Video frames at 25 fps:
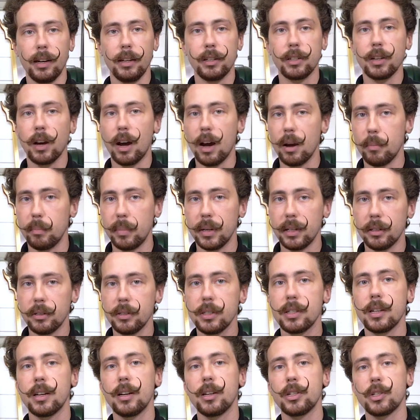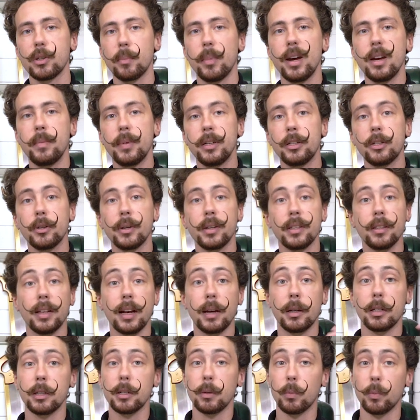entire build. So maybe doing
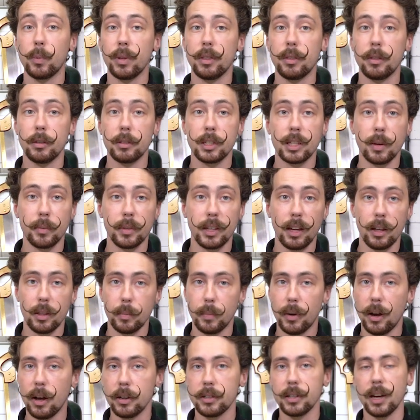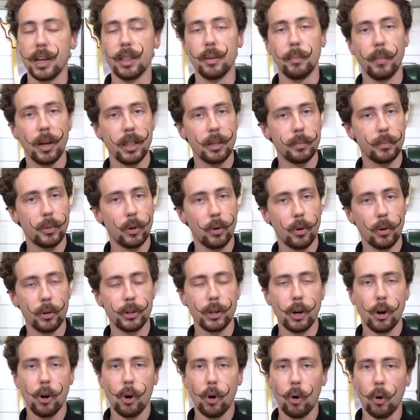that with some of the other parts like the motherboard
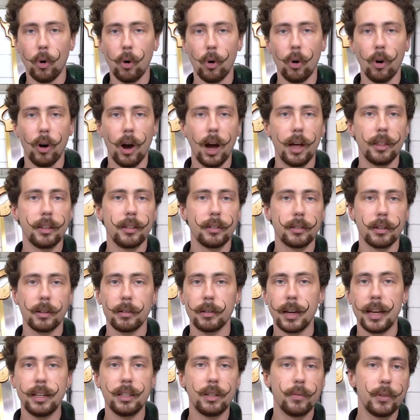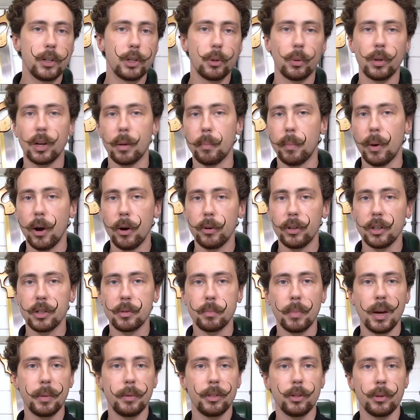or other individual
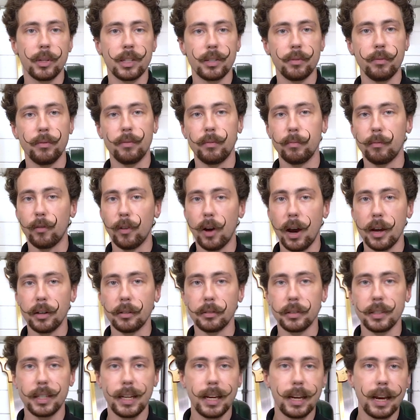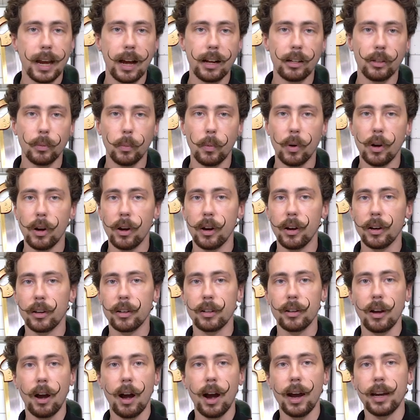components, maybe doing some vinyl decal
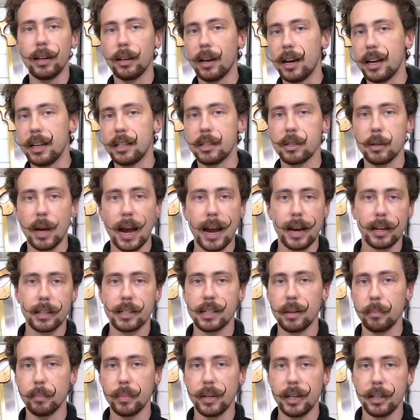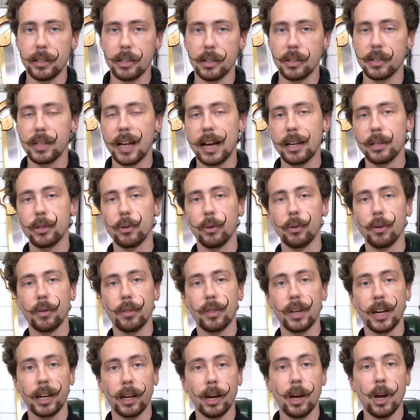work, highlights, accent pieces, that sort of
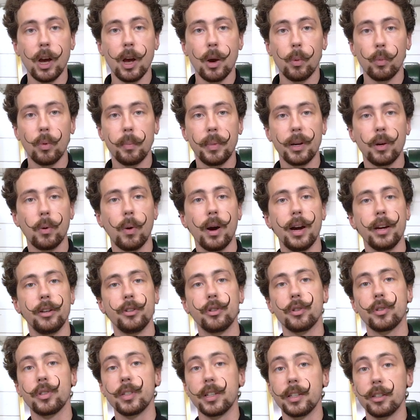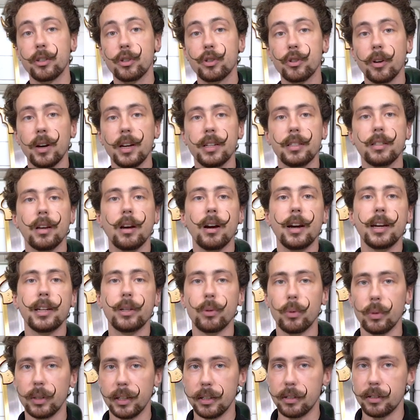thing would be quite interesting to try and tie it
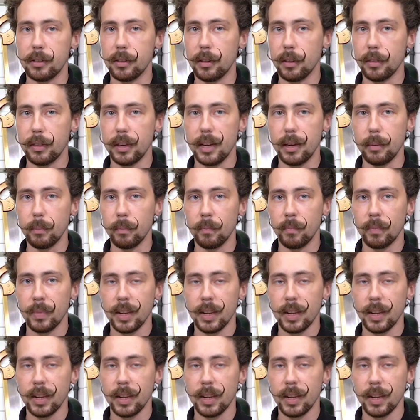all into the theme.